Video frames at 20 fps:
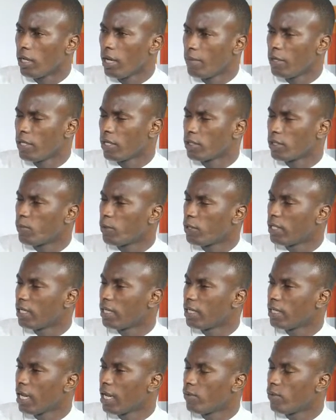Let me just put
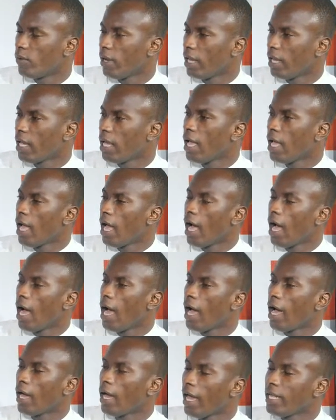it in that way.
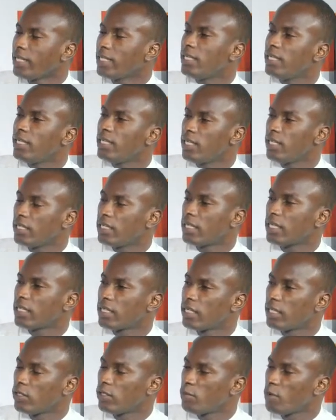SDG
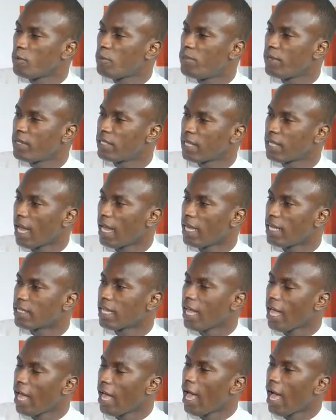16, to be
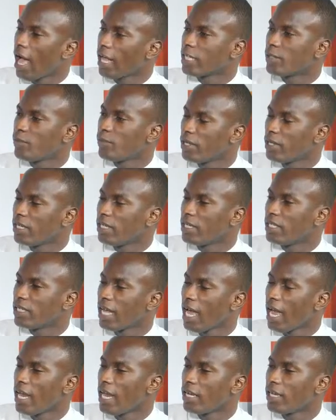precise, has been
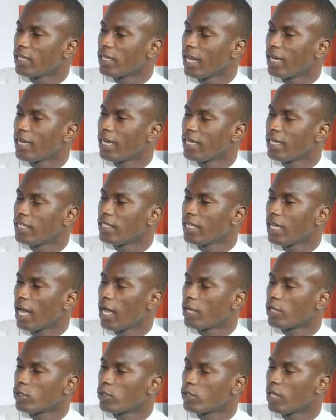designed, that is
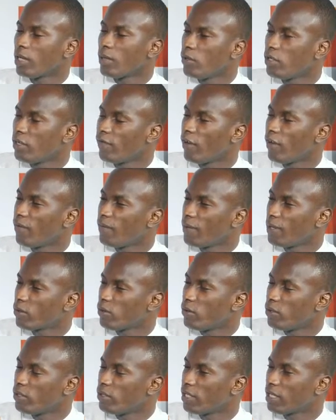Sustainable Development
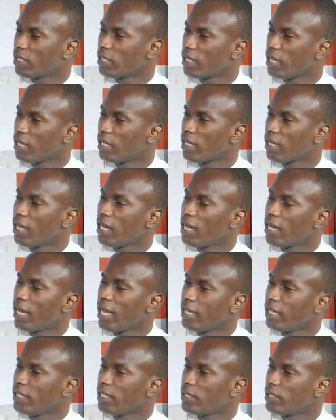Goal 16,
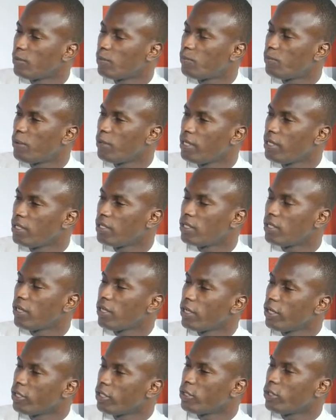that is peace,
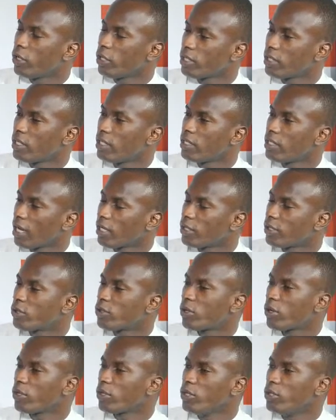justice, and
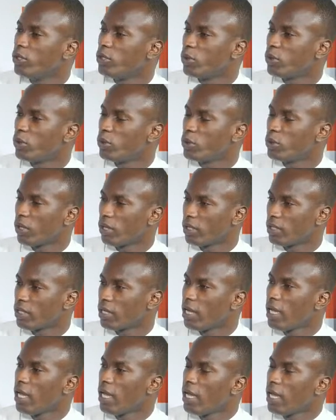strong institutions.
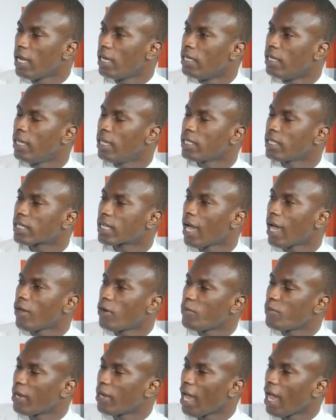This
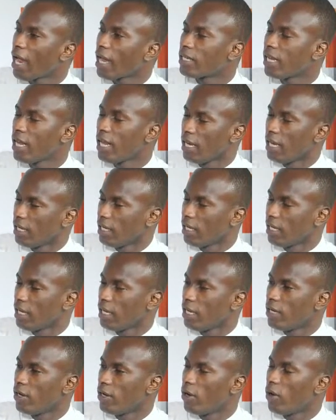cannot be attained,
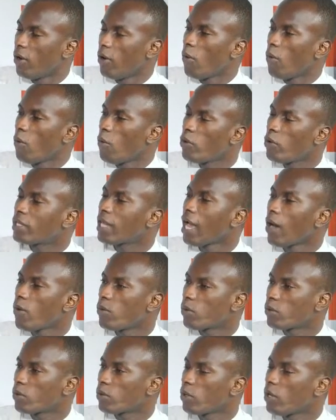
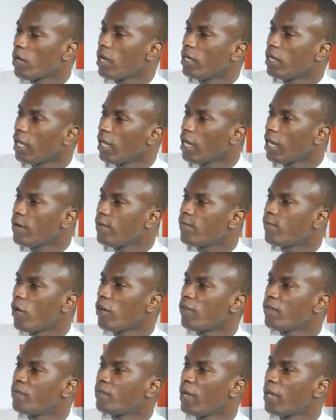without the
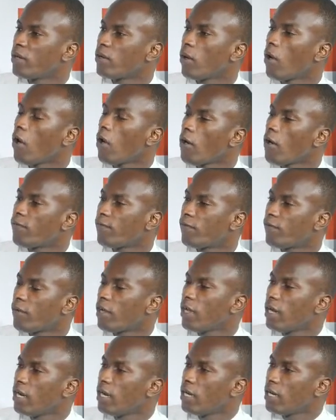involvement of
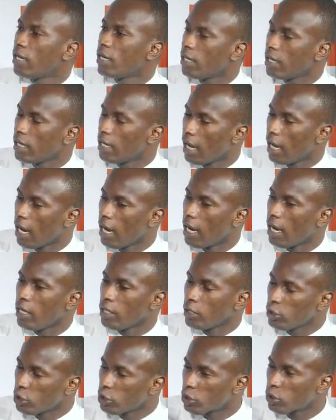
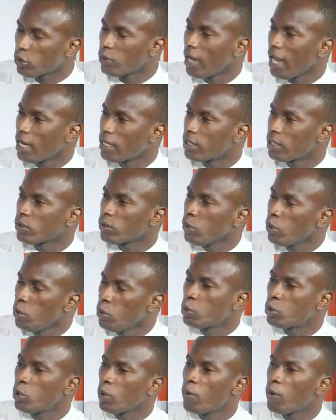students who
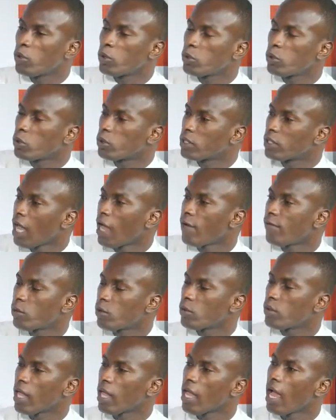are supposed to serve
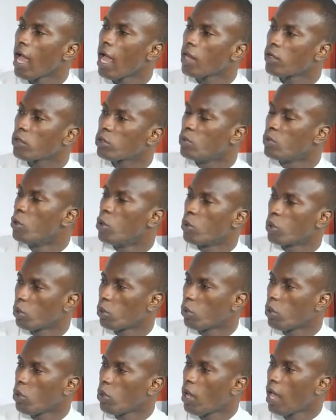today and tomorrow.